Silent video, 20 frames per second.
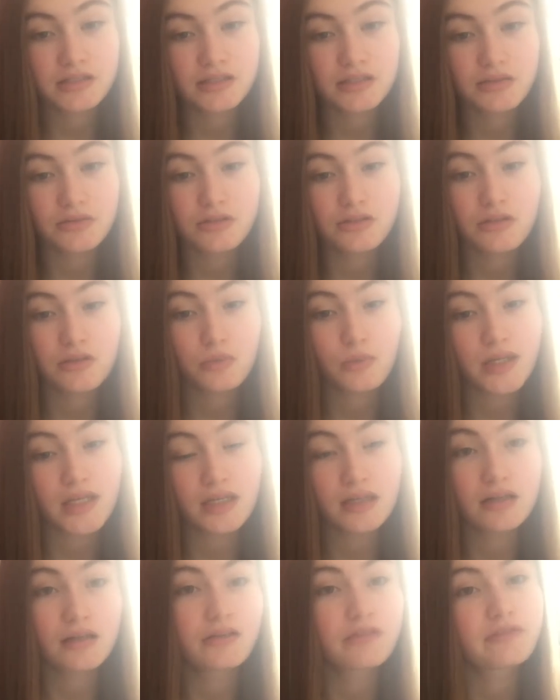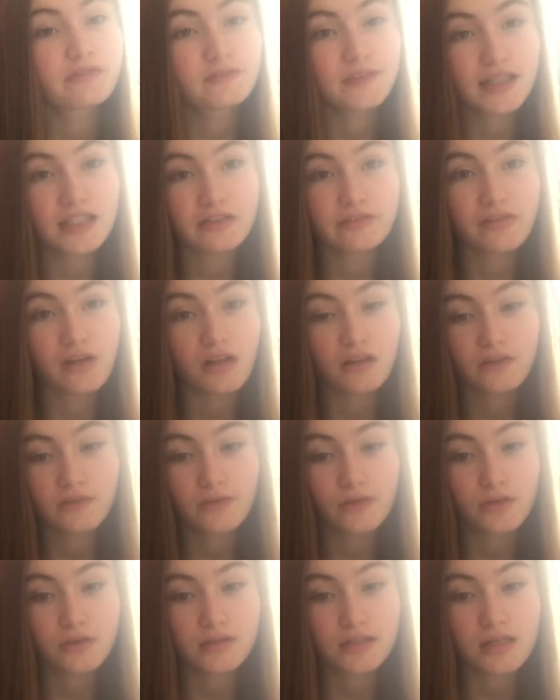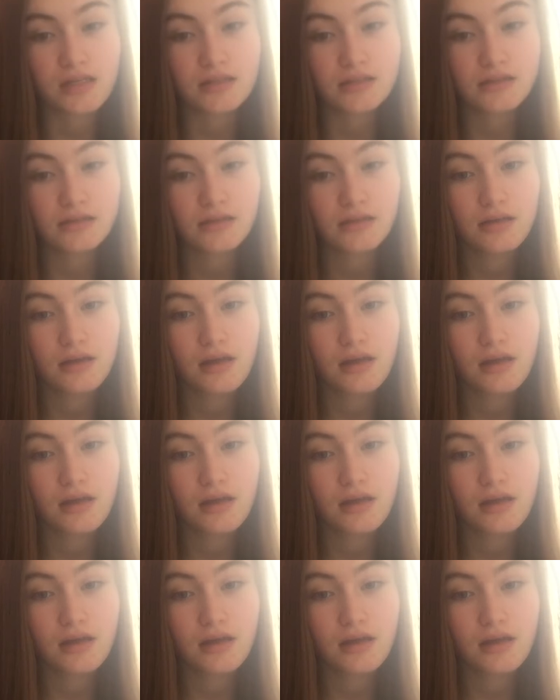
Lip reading: due to the weaker van der Waals forces.